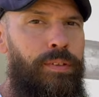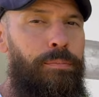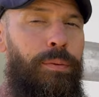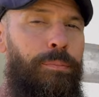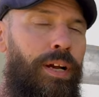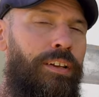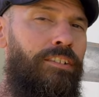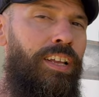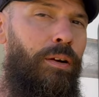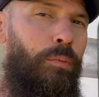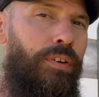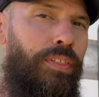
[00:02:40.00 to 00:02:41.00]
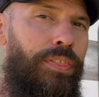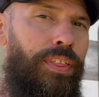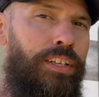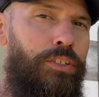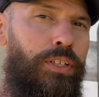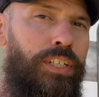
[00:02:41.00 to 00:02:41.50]
But better yet, one of the
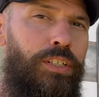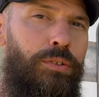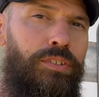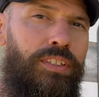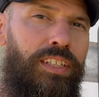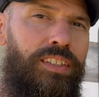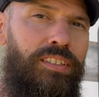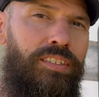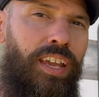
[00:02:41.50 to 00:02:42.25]
things you can do is get these